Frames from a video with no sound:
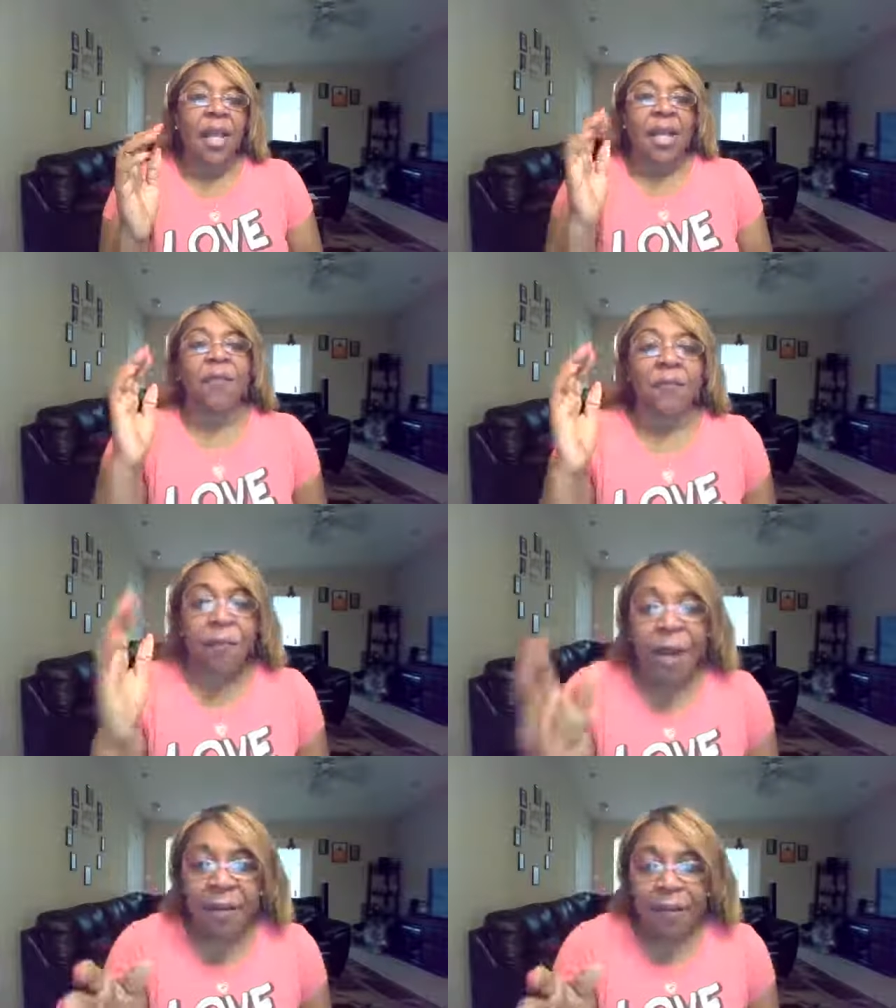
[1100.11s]
in
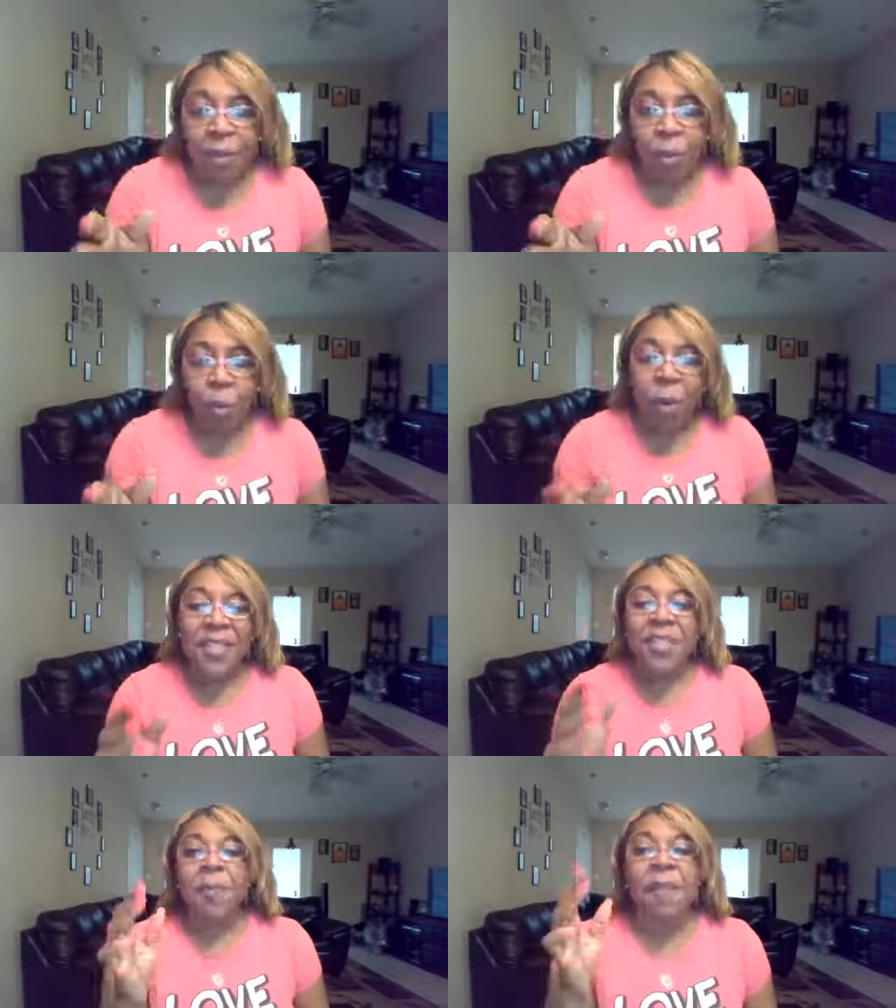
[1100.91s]
front of you,
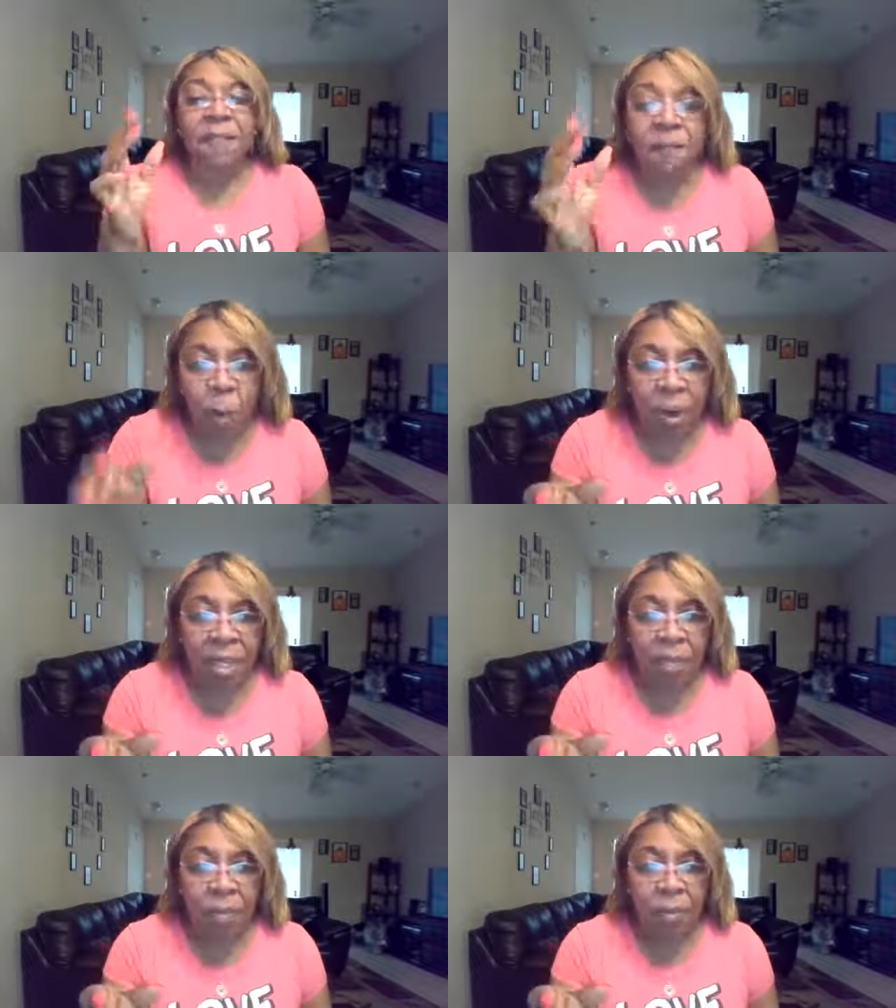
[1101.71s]
what's before
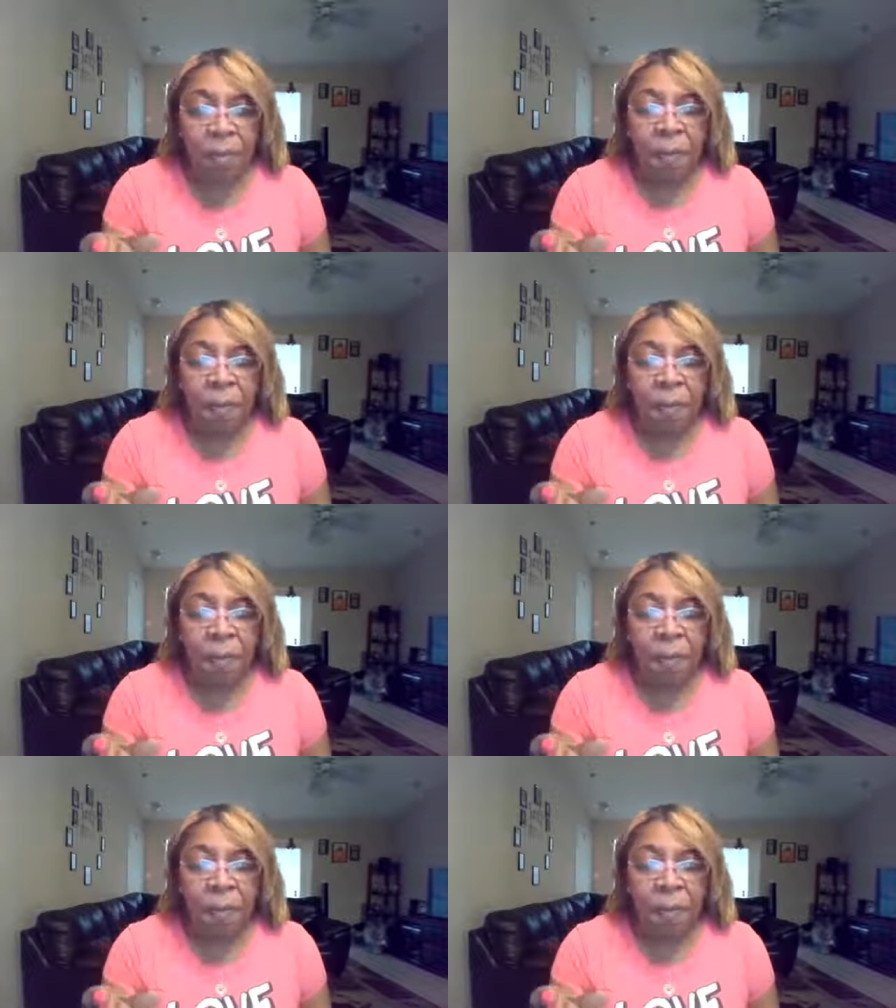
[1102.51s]
you.